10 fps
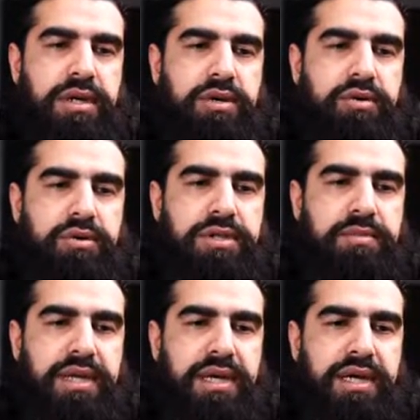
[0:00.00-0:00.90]
cook
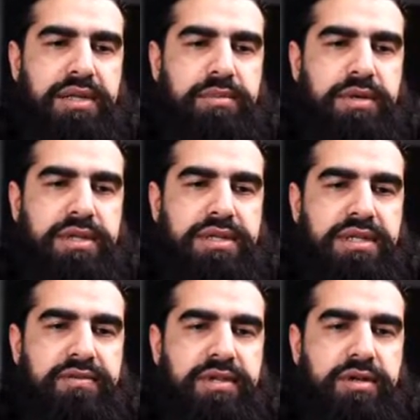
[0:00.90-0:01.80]
something, and the person in
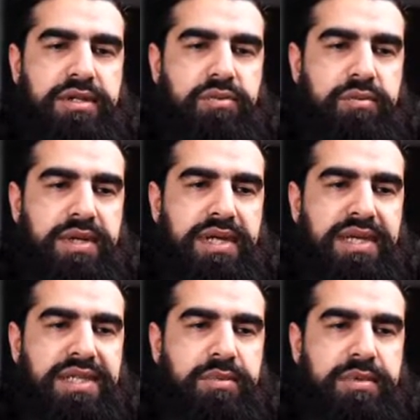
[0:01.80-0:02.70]
the video is a woman,
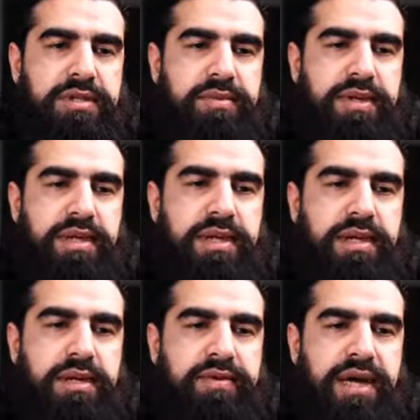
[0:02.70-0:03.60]
is it permissible
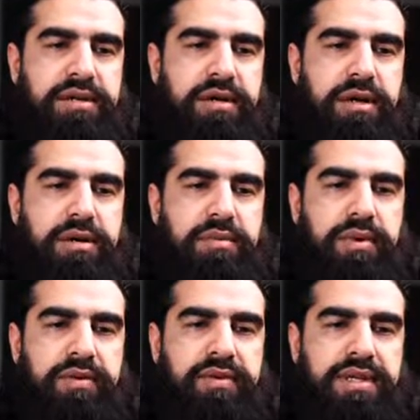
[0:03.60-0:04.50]
if a hand or arm,
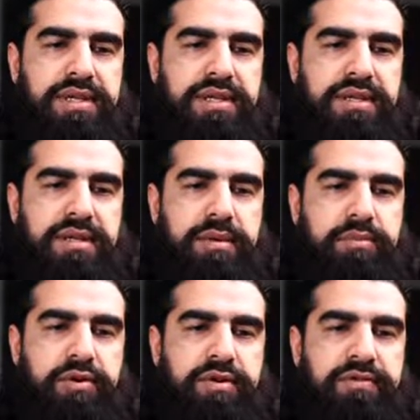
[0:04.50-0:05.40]
whatever, in the
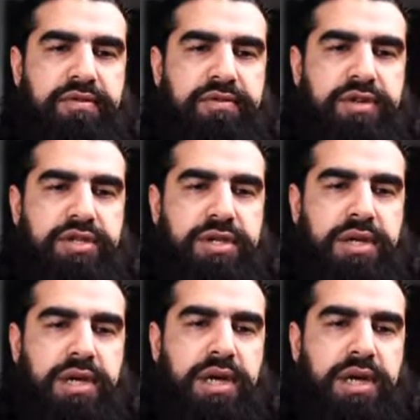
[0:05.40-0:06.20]
peripheral vision?